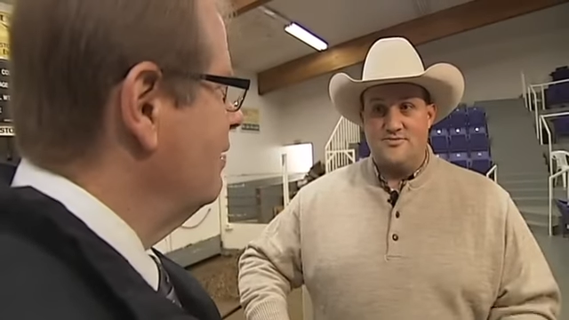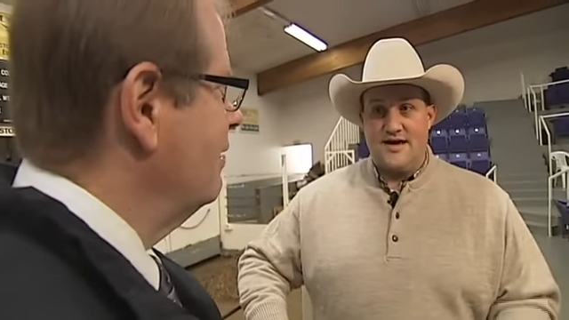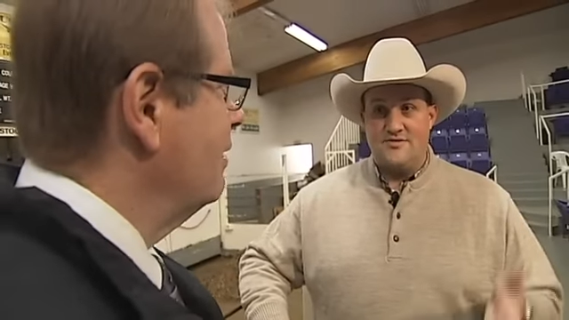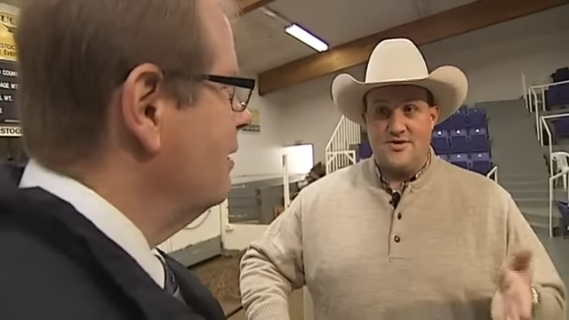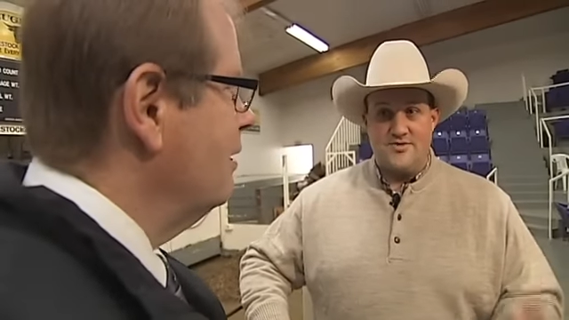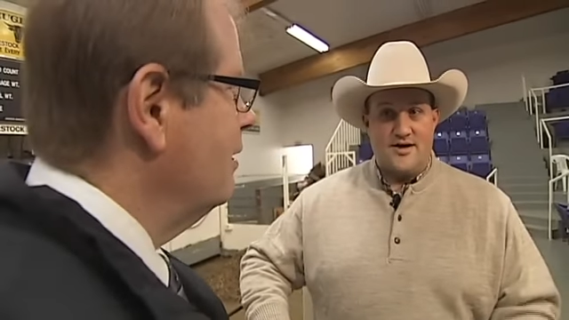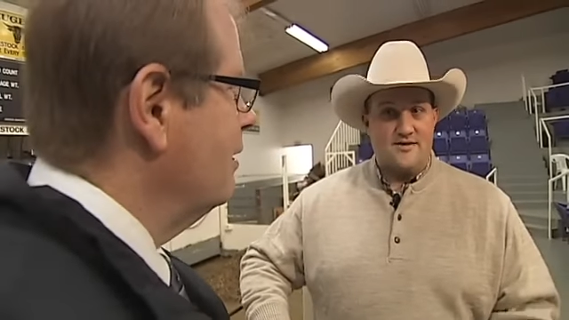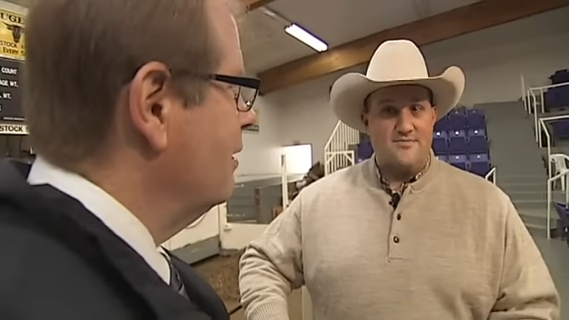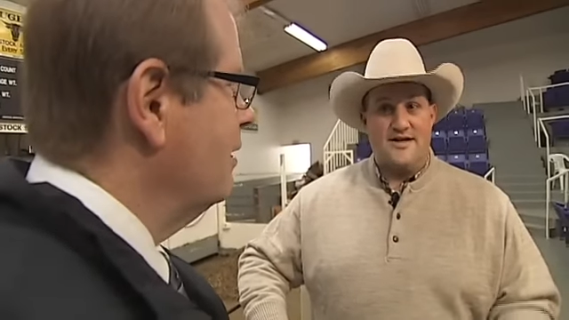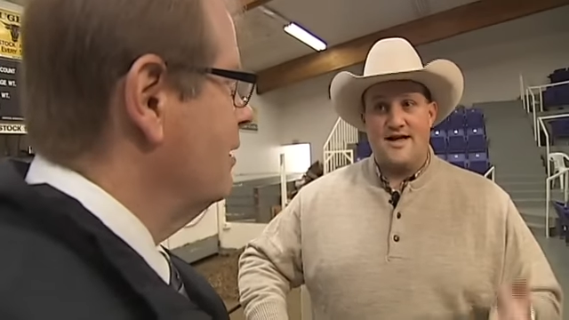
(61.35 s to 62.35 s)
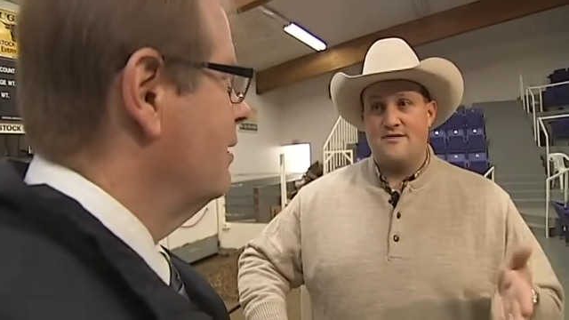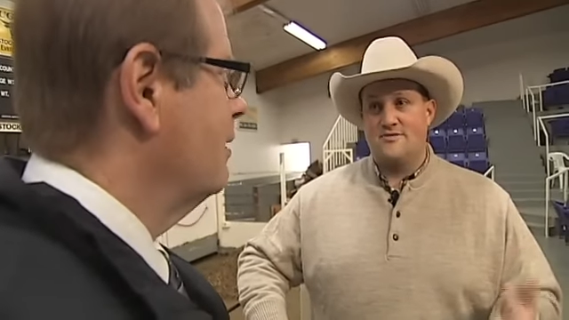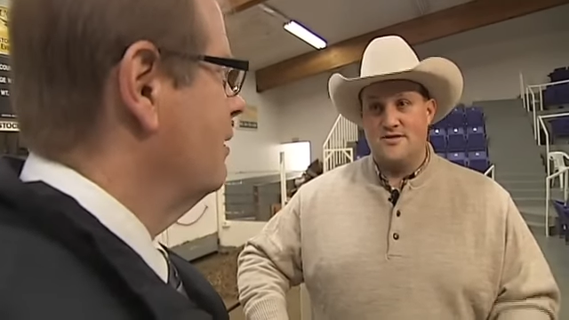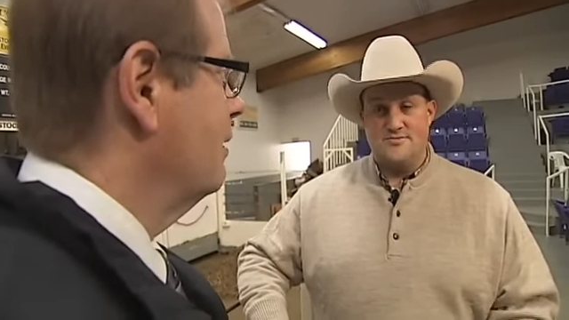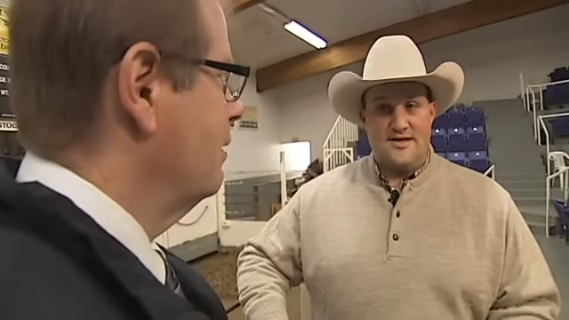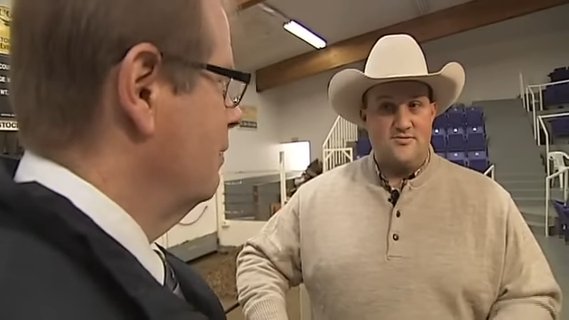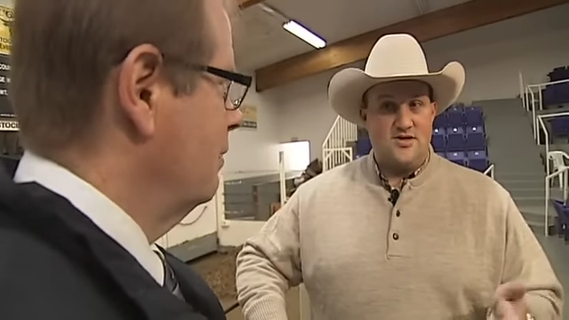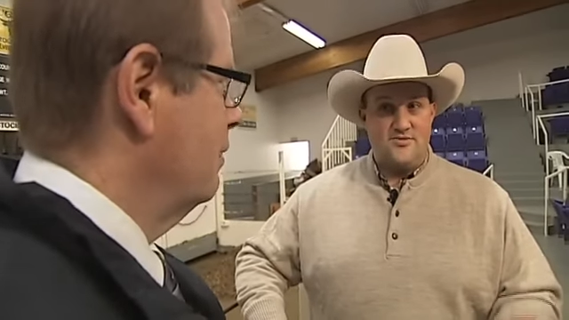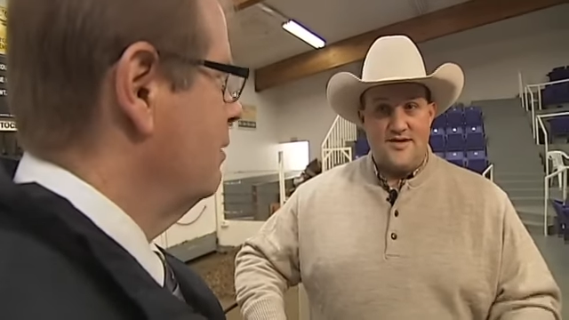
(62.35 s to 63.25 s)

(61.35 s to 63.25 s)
Speaker 1: now two, dollar bit now two, now two,